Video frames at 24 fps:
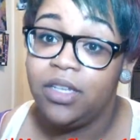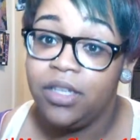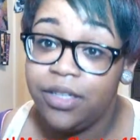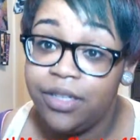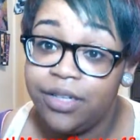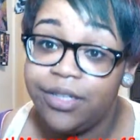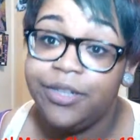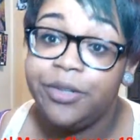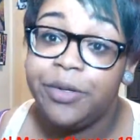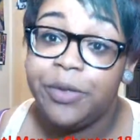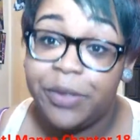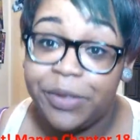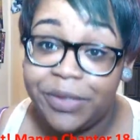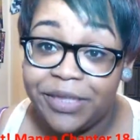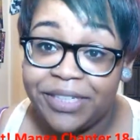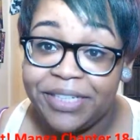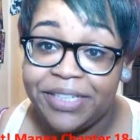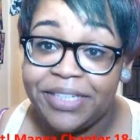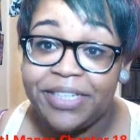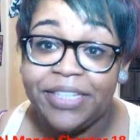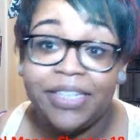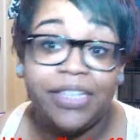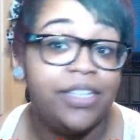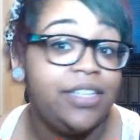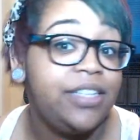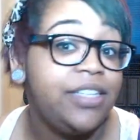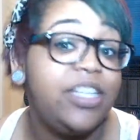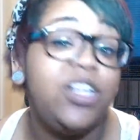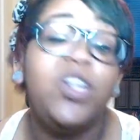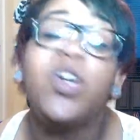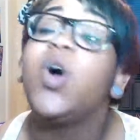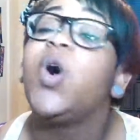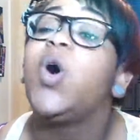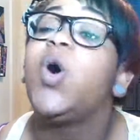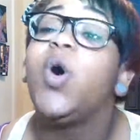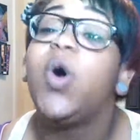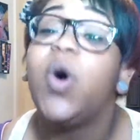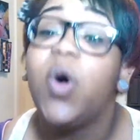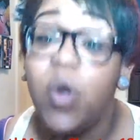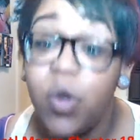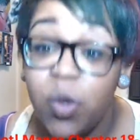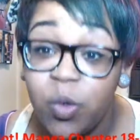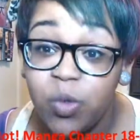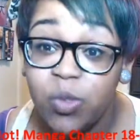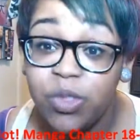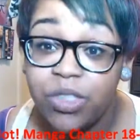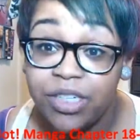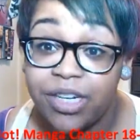literally, the
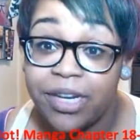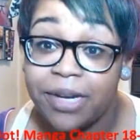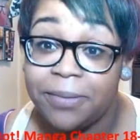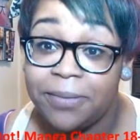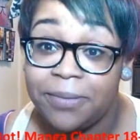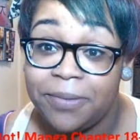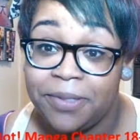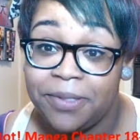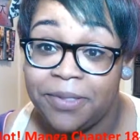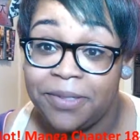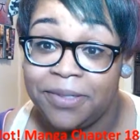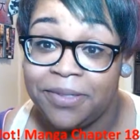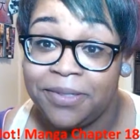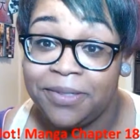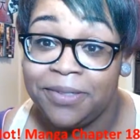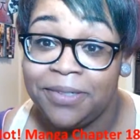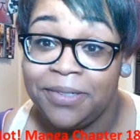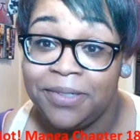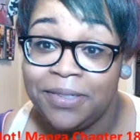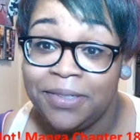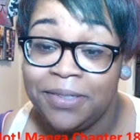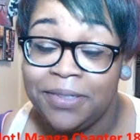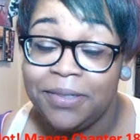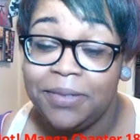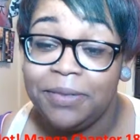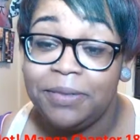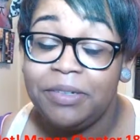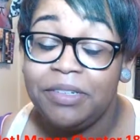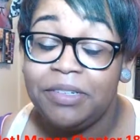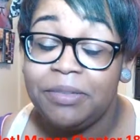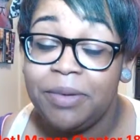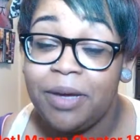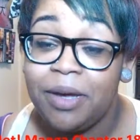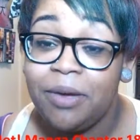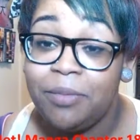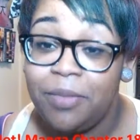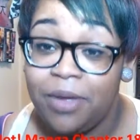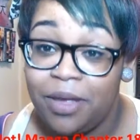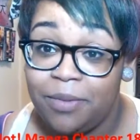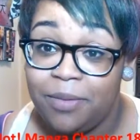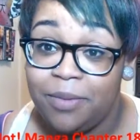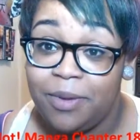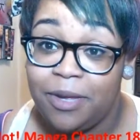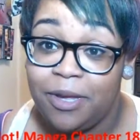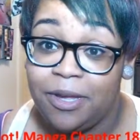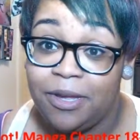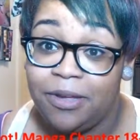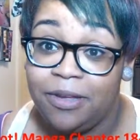whole chapter was about Mei
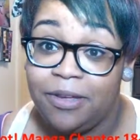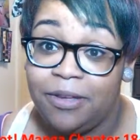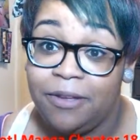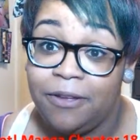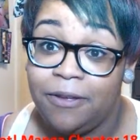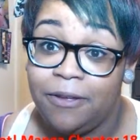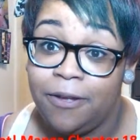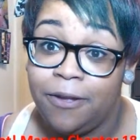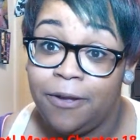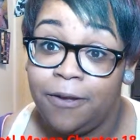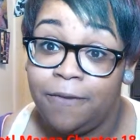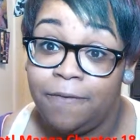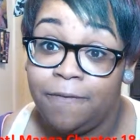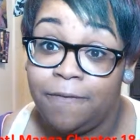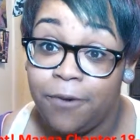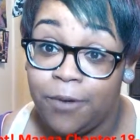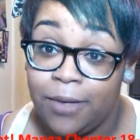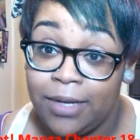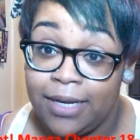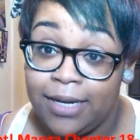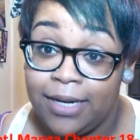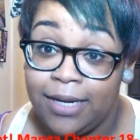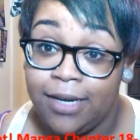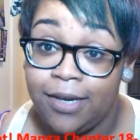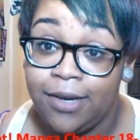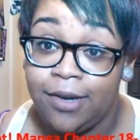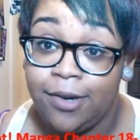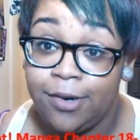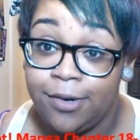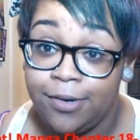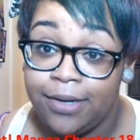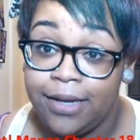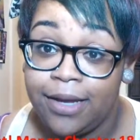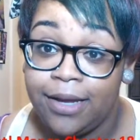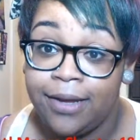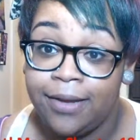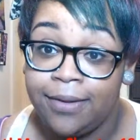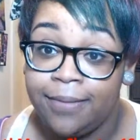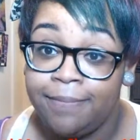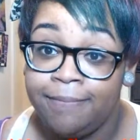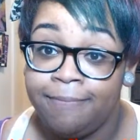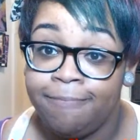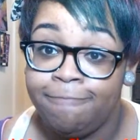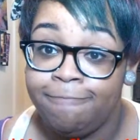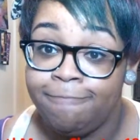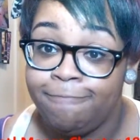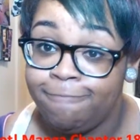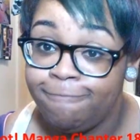Mei forgetting her day.
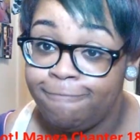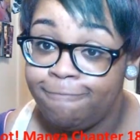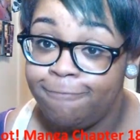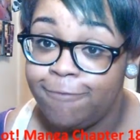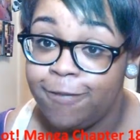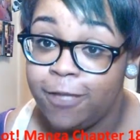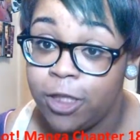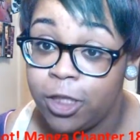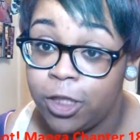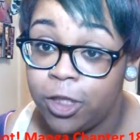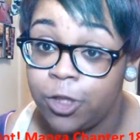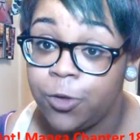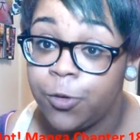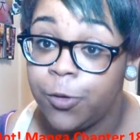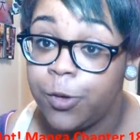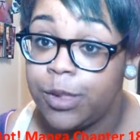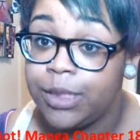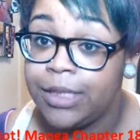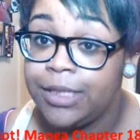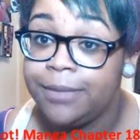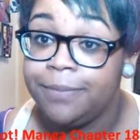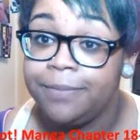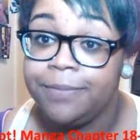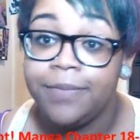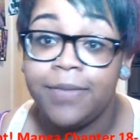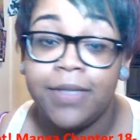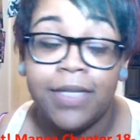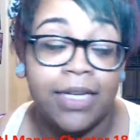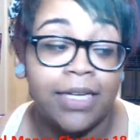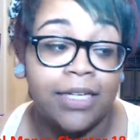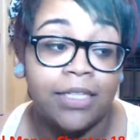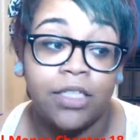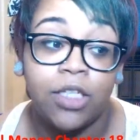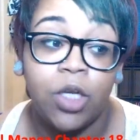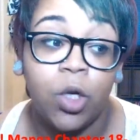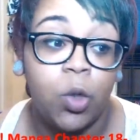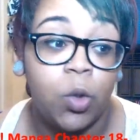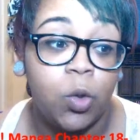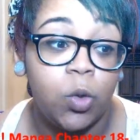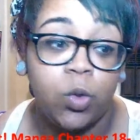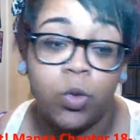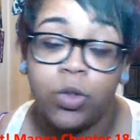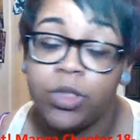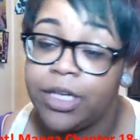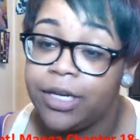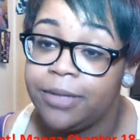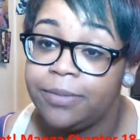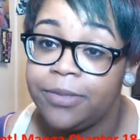Literally, like the
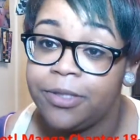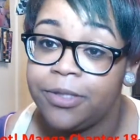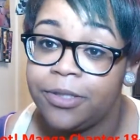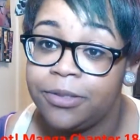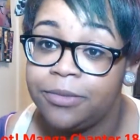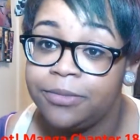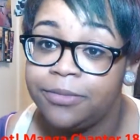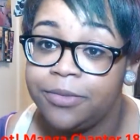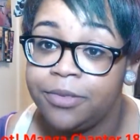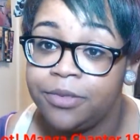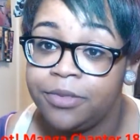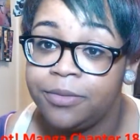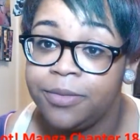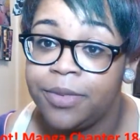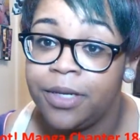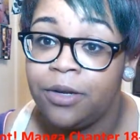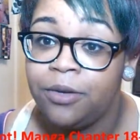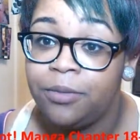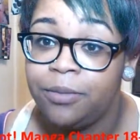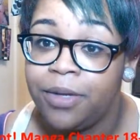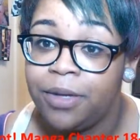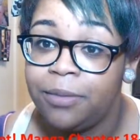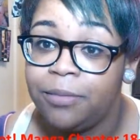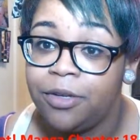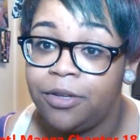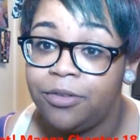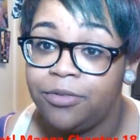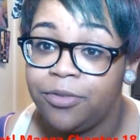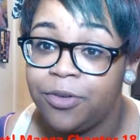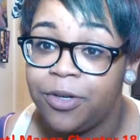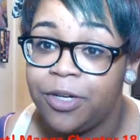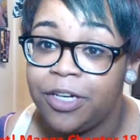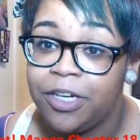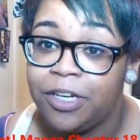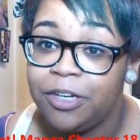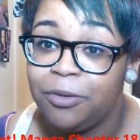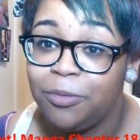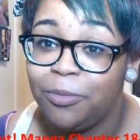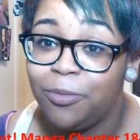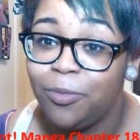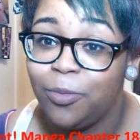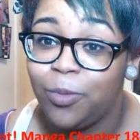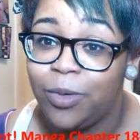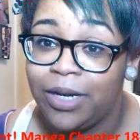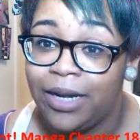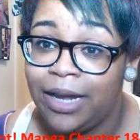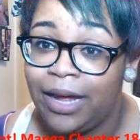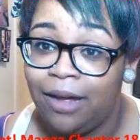whole chapter was about Mei Mei forgetting
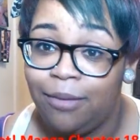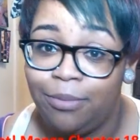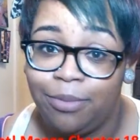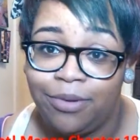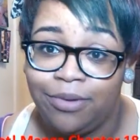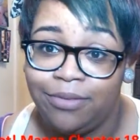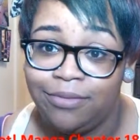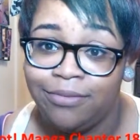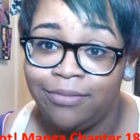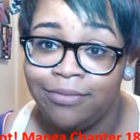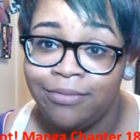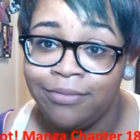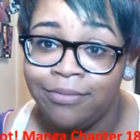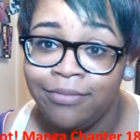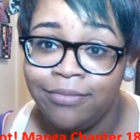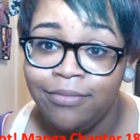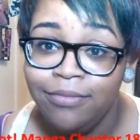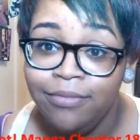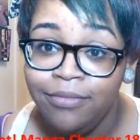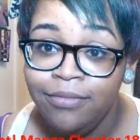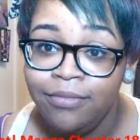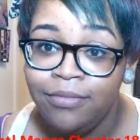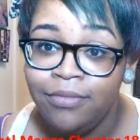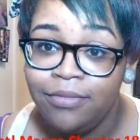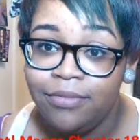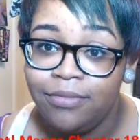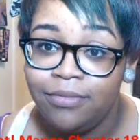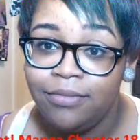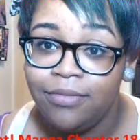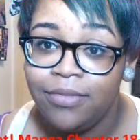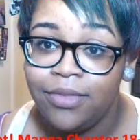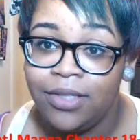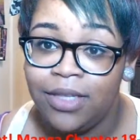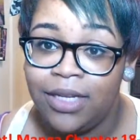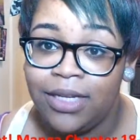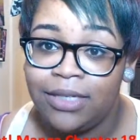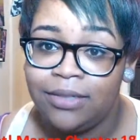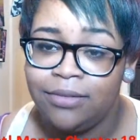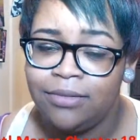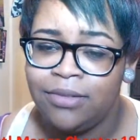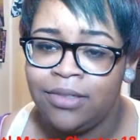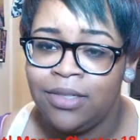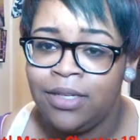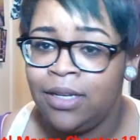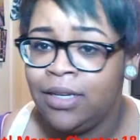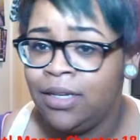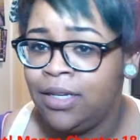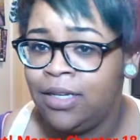what happened like
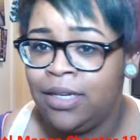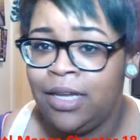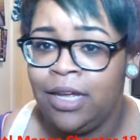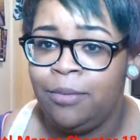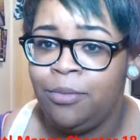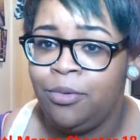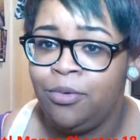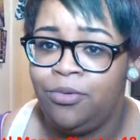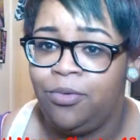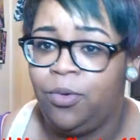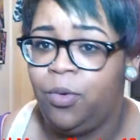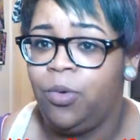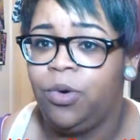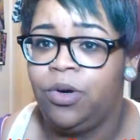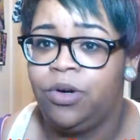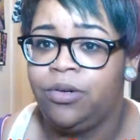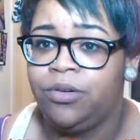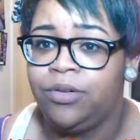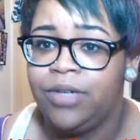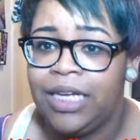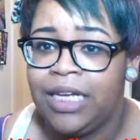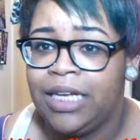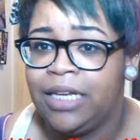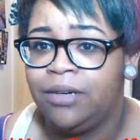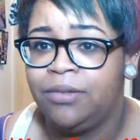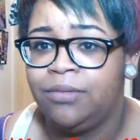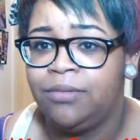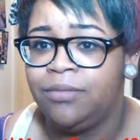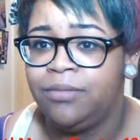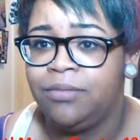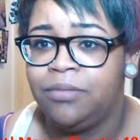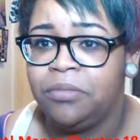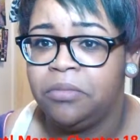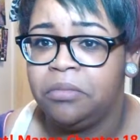the day before. And